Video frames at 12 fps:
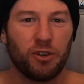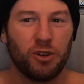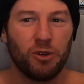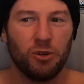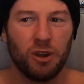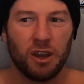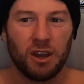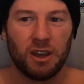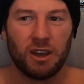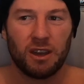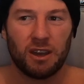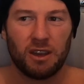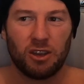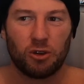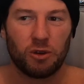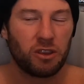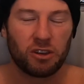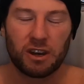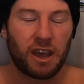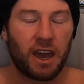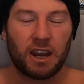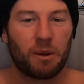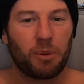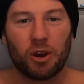for you, you're either going to
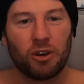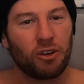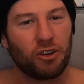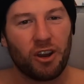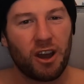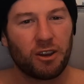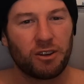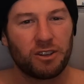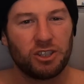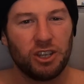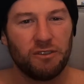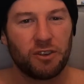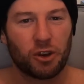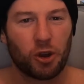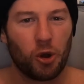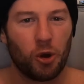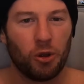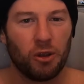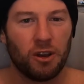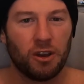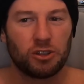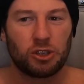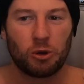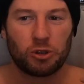end up hurt or you're not going to achieve your goal.
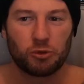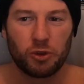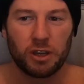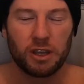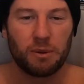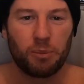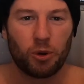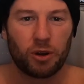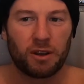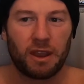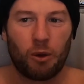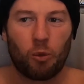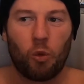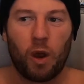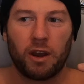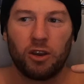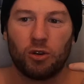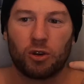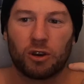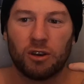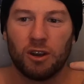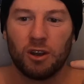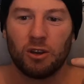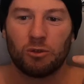So it's really important that when
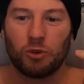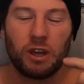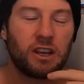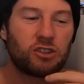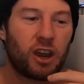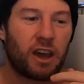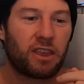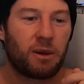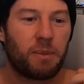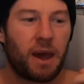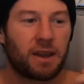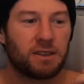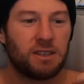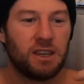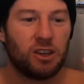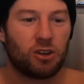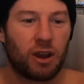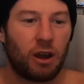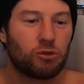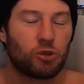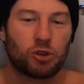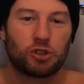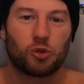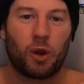you're reading Triathlete Magazine or
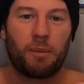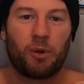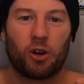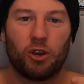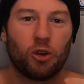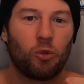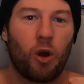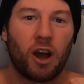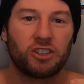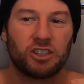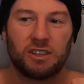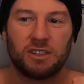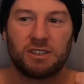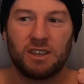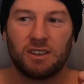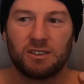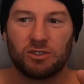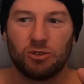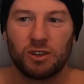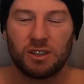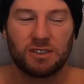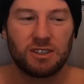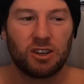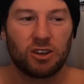Outdoor Swimmer, you're watching these things, you
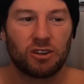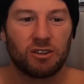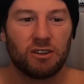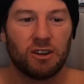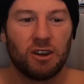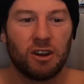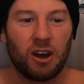consider